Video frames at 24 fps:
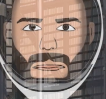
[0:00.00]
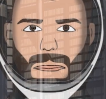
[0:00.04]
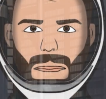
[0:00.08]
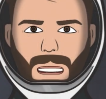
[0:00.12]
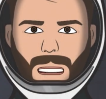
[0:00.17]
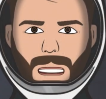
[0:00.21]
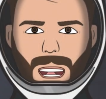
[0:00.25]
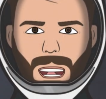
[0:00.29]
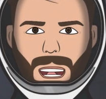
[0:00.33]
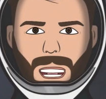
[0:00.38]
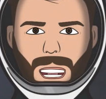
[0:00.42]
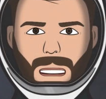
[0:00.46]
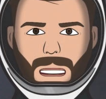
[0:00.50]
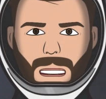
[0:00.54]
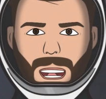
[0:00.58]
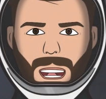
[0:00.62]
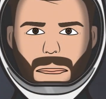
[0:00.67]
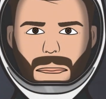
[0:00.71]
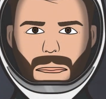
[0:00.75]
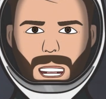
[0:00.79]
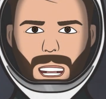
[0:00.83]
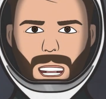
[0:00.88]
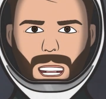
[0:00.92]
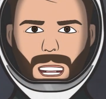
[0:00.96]
Very short
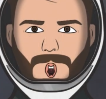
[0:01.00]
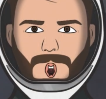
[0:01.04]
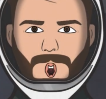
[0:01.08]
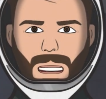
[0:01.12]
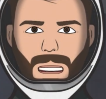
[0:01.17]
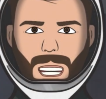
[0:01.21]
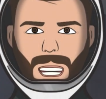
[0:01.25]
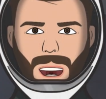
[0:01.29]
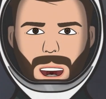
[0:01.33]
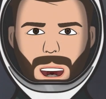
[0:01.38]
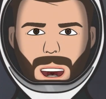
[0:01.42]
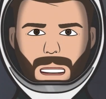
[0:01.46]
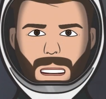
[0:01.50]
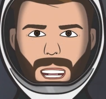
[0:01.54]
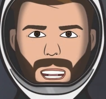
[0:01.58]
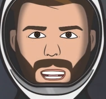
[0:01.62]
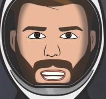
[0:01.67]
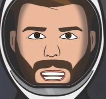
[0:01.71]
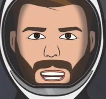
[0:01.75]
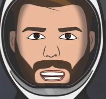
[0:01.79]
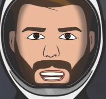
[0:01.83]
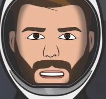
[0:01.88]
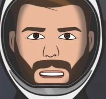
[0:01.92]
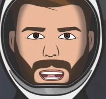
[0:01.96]
video today as little
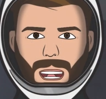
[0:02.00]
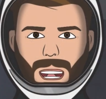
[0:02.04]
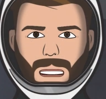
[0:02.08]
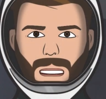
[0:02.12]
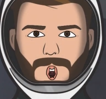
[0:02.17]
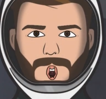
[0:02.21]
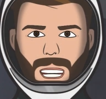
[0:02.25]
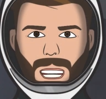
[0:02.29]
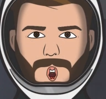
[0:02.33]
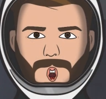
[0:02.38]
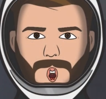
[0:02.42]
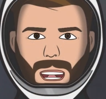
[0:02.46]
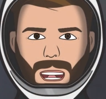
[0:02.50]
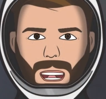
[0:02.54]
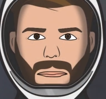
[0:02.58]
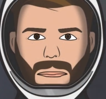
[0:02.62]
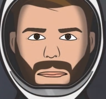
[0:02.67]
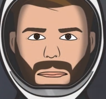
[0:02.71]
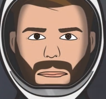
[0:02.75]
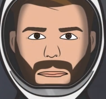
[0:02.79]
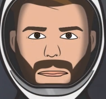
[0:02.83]
happened really.